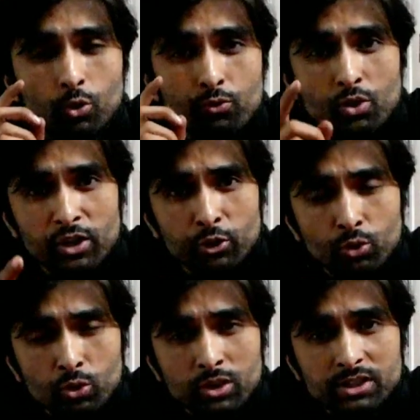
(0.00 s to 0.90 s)
if you are new
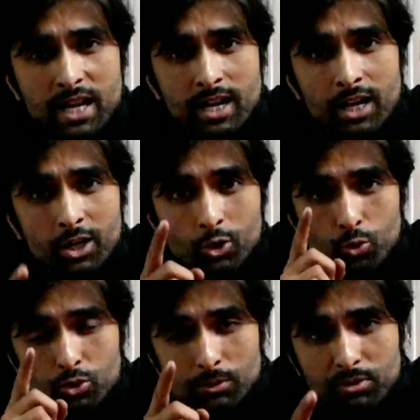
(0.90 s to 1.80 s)
to the channel,
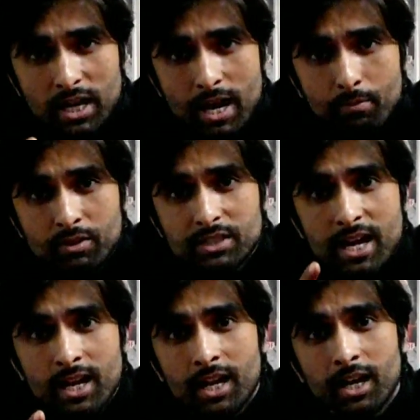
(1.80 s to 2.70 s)
do subscribe the
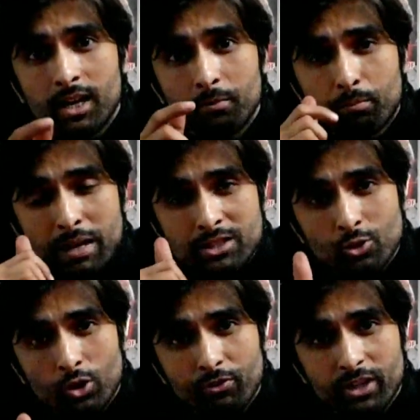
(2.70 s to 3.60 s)
channel, press the
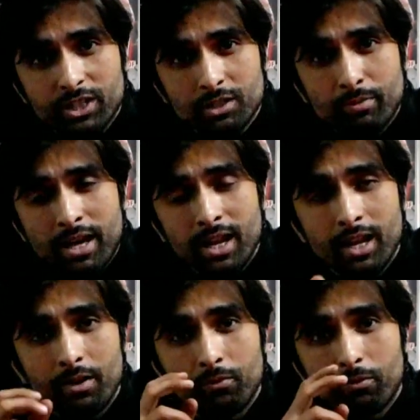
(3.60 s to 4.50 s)
notification
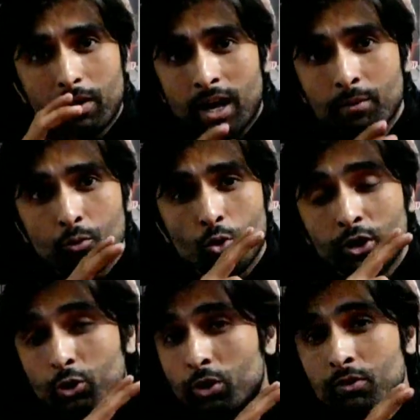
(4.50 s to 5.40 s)
bell. I am
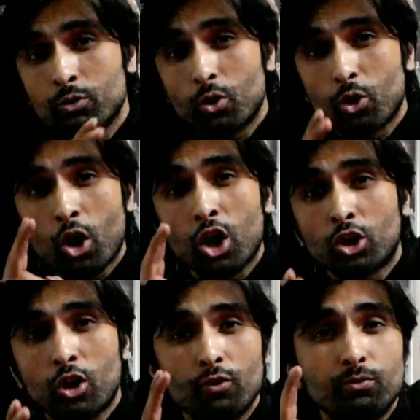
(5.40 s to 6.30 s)
going to give you a lot
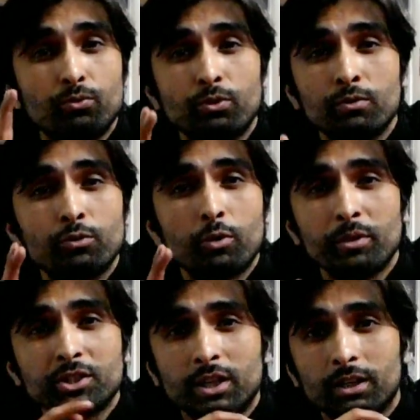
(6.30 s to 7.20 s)
of
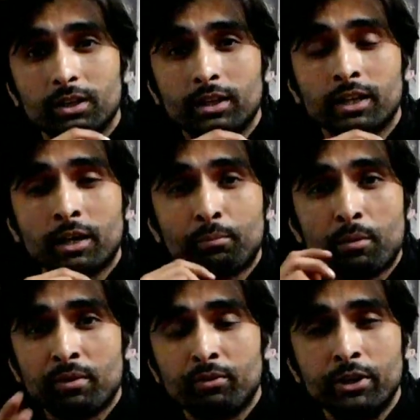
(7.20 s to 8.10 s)
information in
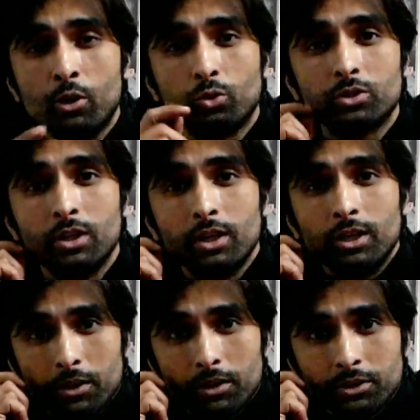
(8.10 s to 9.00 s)
upcoming videos.
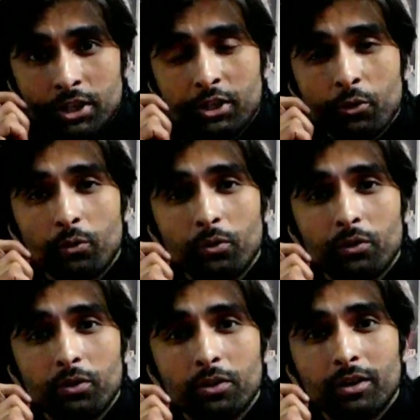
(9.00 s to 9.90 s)
Stay tuned.
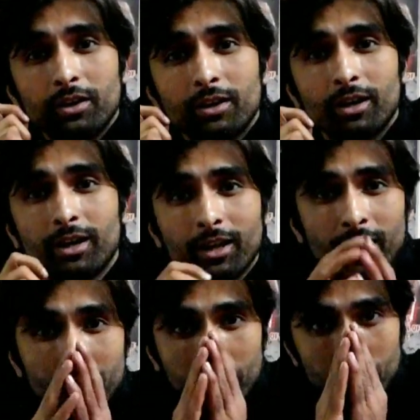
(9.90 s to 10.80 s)
Har
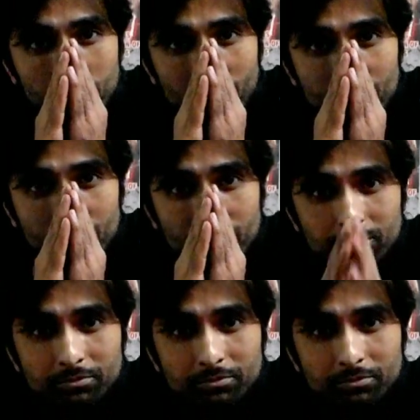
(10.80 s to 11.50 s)
Har Mahadev.